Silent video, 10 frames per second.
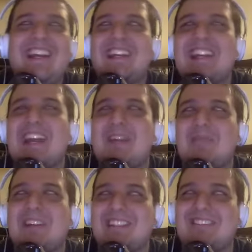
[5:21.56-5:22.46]
yeah, but
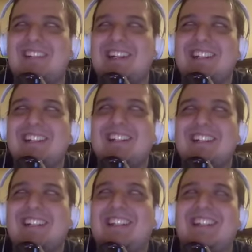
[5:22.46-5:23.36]
guess what?
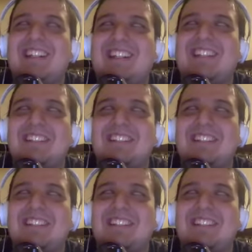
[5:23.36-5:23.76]
You're and,